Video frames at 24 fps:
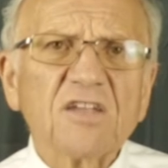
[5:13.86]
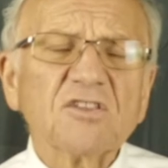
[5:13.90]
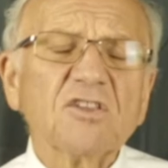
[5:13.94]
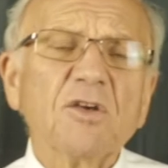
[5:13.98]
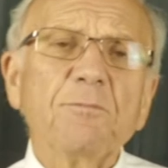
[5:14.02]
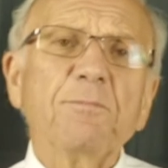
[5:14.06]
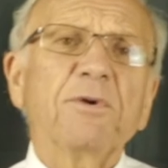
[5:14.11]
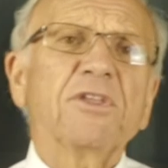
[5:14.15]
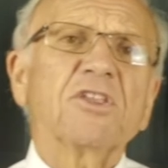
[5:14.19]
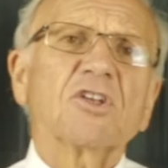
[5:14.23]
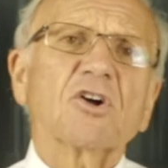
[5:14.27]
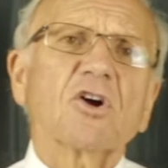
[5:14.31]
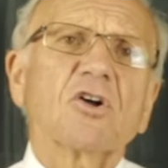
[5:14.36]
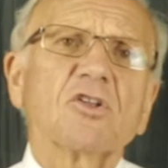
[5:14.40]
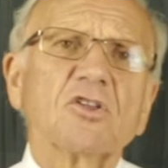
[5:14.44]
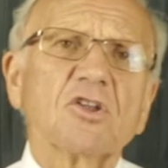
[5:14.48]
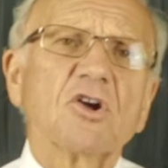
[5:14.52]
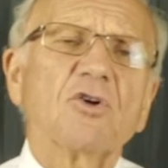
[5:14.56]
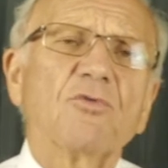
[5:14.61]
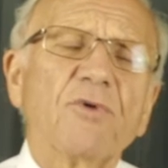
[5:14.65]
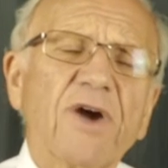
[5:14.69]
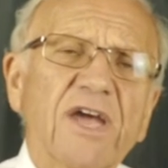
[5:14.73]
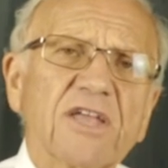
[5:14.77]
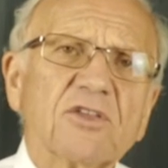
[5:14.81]
depending on
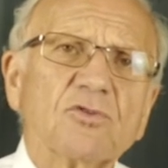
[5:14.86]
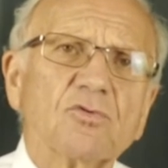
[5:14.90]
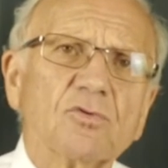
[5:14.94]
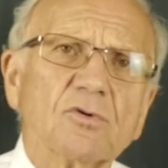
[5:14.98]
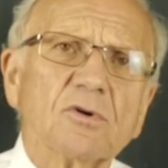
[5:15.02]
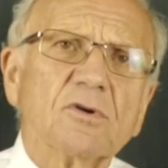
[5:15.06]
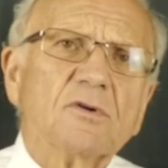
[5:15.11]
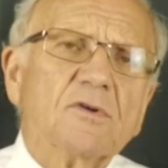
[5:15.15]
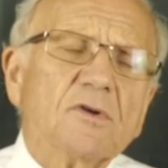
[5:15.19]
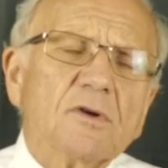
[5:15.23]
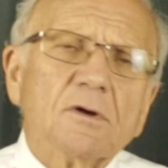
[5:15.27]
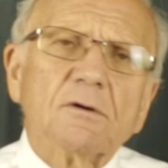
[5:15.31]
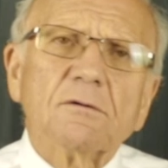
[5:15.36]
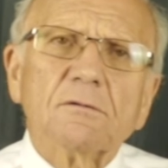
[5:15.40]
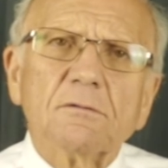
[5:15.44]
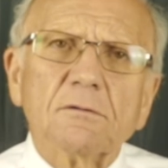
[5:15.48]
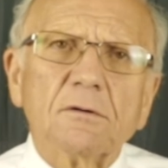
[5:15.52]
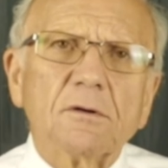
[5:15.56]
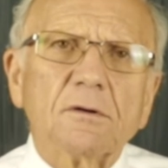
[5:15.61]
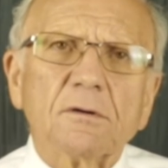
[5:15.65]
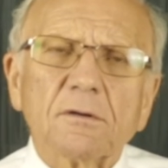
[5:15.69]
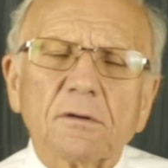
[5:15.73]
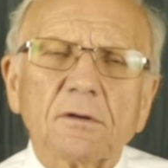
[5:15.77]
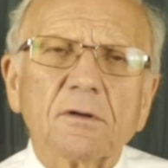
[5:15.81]
your weight
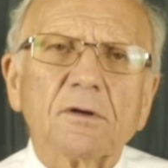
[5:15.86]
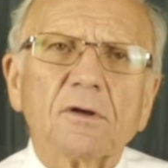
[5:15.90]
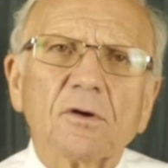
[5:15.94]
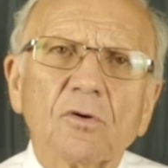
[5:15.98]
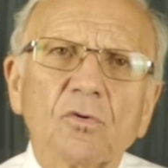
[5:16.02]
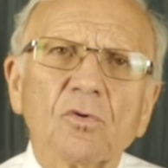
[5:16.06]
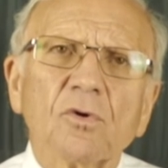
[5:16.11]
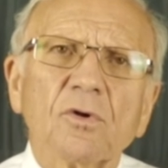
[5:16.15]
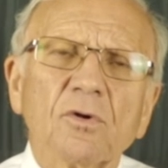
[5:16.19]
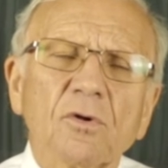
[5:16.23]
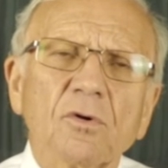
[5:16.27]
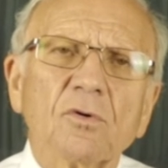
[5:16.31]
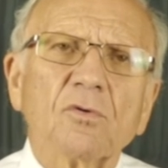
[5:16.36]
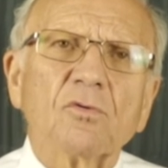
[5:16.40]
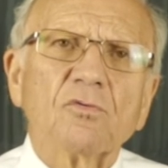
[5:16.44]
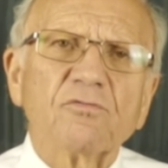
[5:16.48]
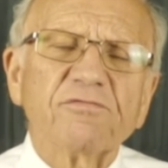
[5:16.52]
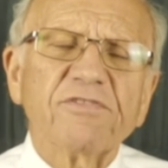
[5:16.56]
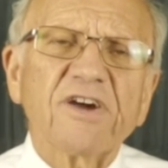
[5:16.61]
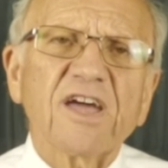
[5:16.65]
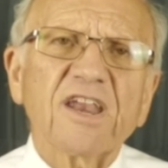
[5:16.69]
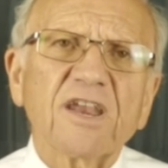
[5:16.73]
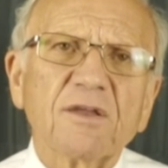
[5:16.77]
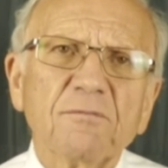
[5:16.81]
uh,
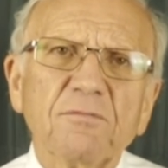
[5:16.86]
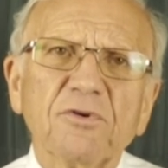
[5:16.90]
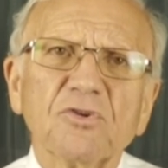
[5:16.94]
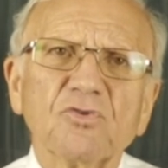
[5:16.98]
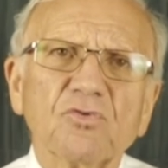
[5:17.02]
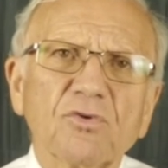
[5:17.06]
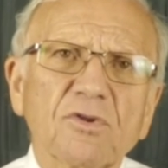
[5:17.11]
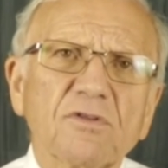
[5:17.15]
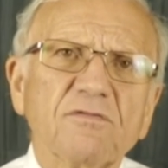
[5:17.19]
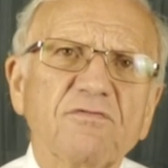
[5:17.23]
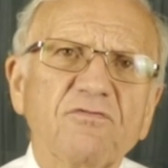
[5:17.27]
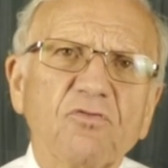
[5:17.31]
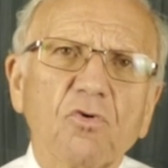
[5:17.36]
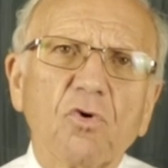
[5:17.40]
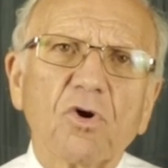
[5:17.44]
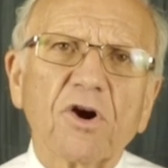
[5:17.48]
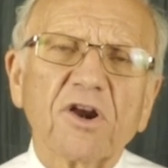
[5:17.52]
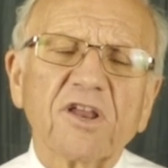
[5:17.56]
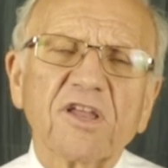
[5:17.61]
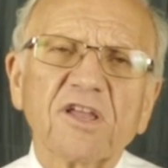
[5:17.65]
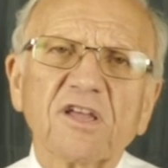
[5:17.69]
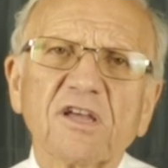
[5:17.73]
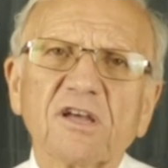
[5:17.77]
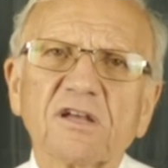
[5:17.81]
vary between
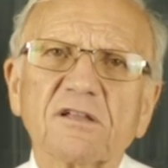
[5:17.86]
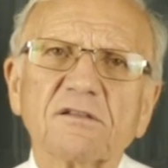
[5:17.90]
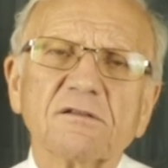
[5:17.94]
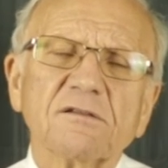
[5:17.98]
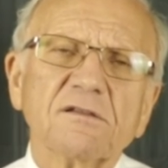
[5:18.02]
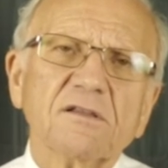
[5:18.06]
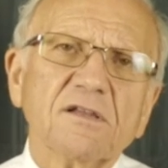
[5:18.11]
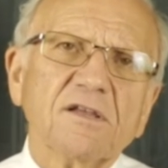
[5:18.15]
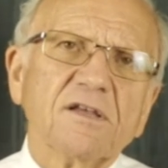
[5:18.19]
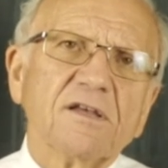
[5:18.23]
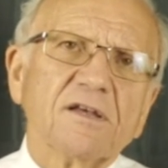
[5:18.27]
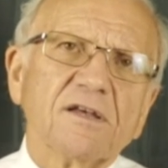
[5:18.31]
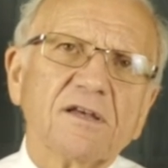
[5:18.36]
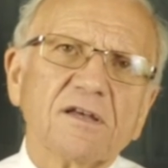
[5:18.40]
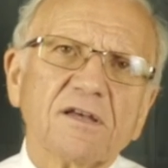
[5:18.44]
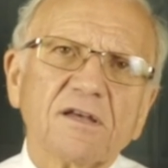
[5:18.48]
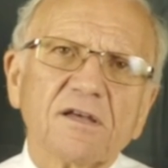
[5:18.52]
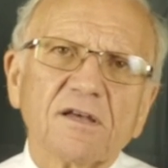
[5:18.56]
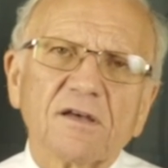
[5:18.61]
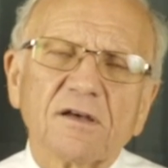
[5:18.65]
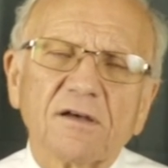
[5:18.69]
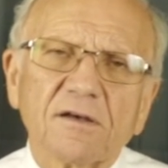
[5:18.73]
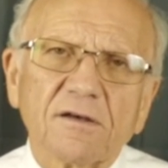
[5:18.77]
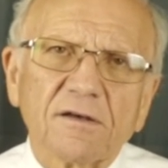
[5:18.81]
40 and
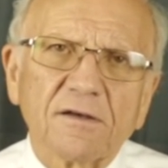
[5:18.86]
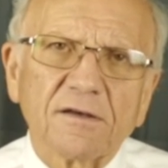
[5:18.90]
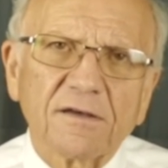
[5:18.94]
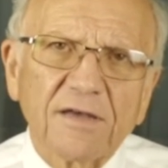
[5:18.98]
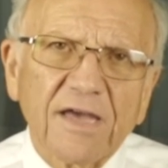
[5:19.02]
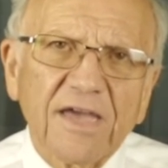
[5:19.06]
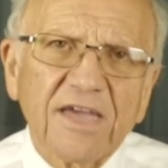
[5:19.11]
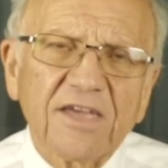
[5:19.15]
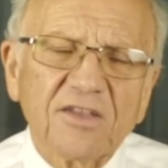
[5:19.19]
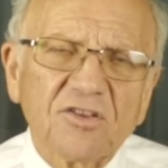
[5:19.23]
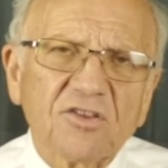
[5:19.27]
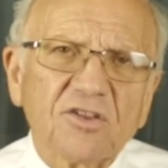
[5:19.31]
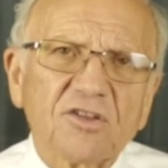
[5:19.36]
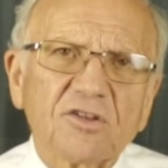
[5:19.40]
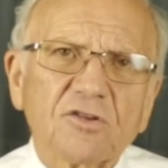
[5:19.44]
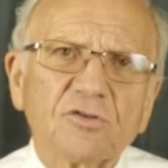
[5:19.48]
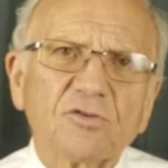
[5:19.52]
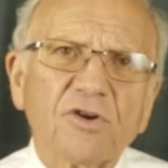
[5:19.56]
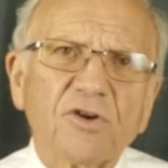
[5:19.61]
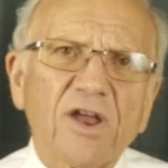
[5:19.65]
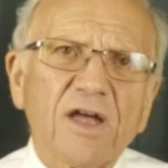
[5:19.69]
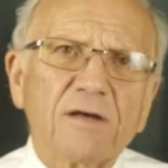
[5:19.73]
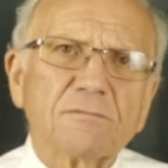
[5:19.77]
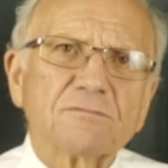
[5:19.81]
80
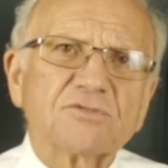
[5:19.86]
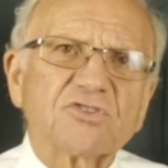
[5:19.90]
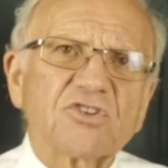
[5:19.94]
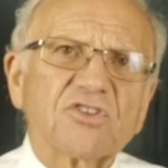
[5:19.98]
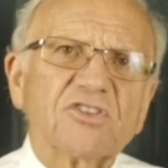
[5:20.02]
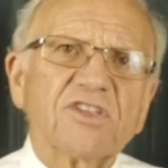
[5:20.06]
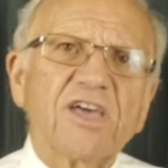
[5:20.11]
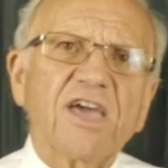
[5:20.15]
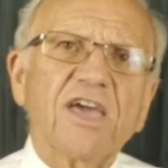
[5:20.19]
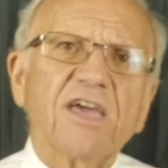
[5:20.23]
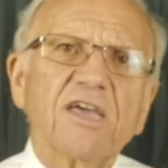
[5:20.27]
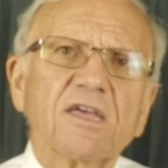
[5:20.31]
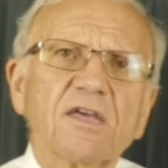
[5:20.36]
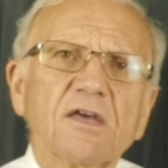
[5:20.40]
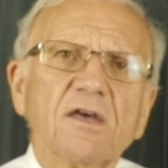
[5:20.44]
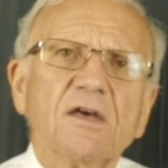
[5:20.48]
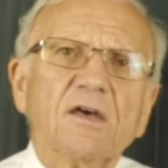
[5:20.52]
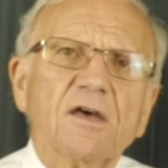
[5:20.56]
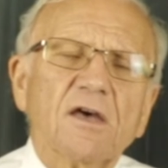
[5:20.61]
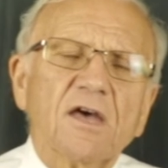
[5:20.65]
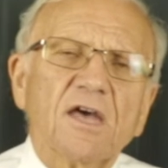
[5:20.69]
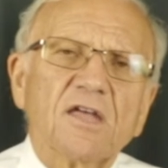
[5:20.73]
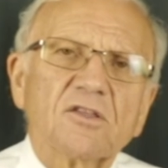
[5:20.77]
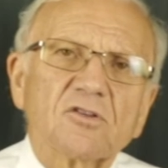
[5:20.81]
grams a day
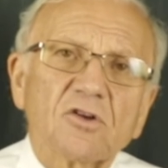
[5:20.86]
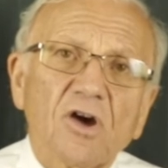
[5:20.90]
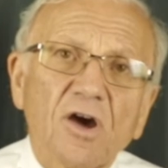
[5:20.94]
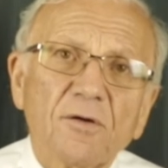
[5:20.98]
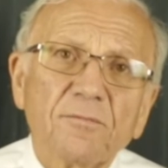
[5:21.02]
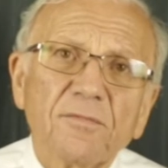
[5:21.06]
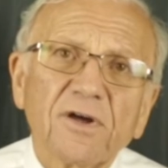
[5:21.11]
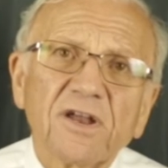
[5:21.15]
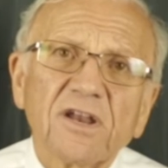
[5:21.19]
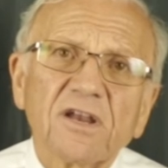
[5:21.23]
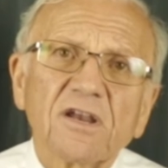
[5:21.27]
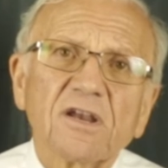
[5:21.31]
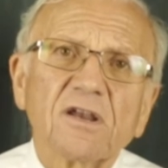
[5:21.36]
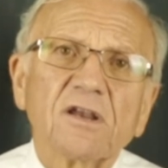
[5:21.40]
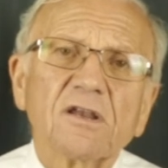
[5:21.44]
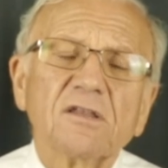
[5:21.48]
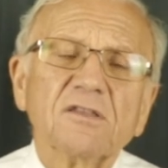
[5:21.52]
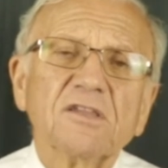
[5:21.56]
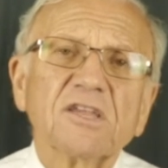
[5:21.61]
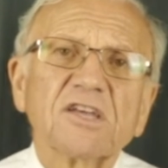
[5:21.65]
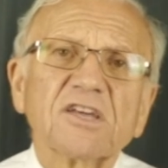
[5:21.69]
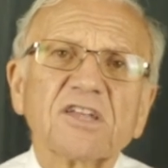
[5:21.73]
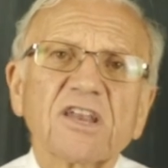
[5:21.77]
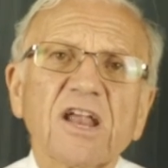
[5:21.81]
and how
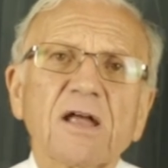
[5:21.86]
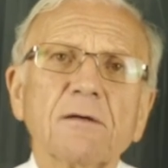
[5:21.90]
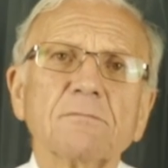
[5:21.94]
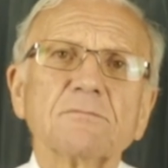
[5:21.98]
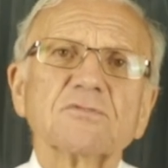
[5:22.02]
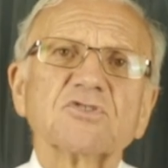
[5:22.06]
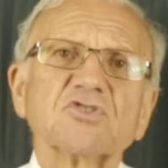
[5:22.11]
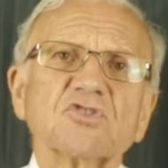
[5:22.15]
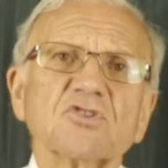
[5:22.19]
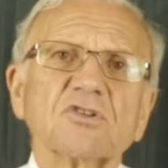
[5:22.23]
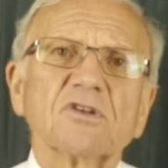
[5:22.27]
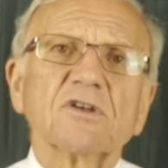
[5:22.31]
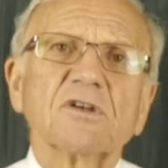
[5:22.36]
many grams